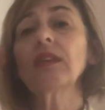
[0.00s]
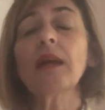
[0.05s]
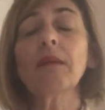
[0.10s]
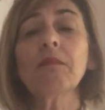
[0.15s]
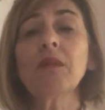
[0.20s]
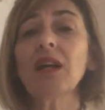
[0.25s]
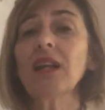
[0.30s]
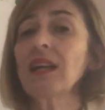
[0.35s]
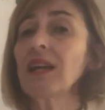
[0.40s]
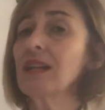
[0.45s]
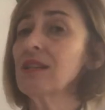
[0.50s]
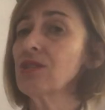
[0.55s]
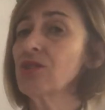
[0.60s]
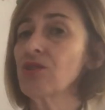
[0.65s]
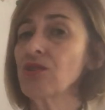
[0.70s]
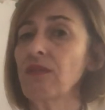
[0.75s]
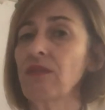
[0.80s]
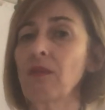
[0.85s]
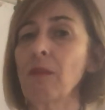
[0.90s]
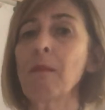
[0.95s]
that might last
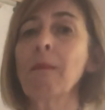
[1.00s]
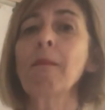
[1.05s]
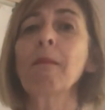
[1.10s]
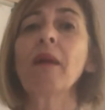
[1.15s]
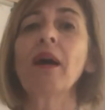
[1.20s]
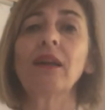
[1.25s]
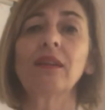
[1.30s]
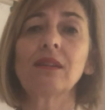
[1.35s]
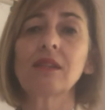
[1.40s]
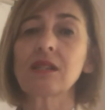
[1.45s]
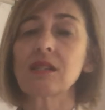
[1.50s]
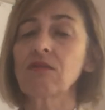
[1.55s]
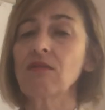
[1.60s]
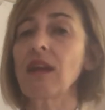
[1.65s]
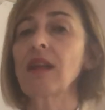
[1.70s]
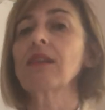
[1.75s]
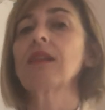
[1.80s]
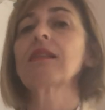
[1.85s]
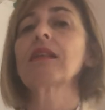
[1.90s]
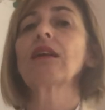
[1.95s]
you for months,
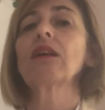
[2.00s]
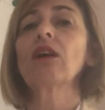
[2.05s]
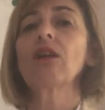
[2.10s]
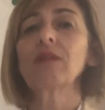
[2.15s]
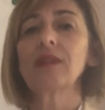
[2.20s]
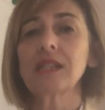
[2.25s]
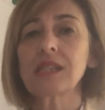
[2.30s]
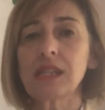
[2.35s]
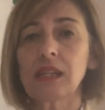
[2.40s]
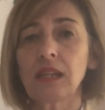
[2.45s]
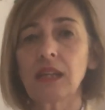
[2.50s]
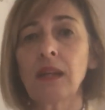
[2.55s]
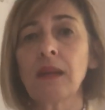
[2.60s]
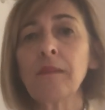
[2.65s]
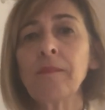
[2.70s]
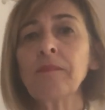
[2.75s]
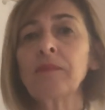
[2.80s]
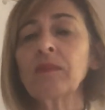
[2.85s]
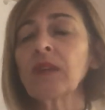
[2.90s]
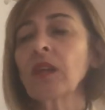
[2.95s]
rather than going to,
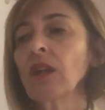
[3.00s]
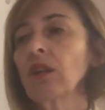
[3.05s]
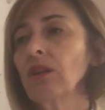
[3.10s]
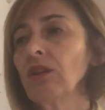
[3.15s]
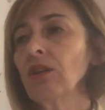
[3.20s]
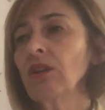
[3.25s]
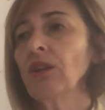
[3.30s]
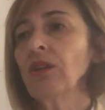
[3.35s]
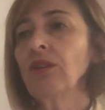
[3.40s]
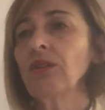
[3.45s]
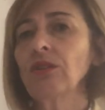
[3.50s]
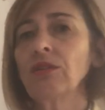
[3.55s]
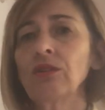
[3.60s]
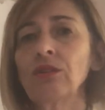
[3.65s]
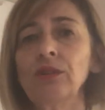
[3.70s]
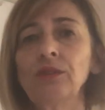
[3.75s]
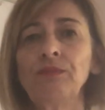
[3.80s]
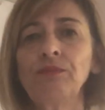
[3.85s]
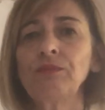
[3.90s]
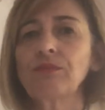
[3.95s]

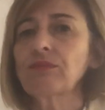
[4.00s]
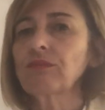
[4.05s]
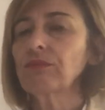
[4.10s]
your